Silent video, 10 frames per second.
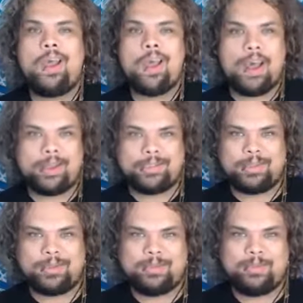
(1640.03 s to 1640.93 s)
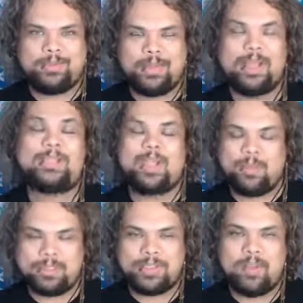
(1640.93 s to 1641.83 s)
awesome. It's going to
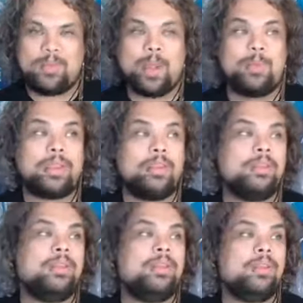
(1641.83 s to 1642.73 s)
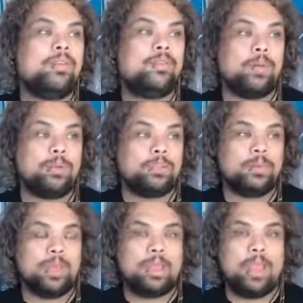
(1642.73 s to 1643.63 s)
be so fun. I'm looking forward to
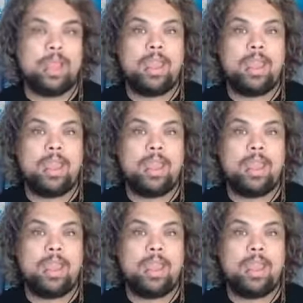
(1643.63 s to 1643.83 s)
it.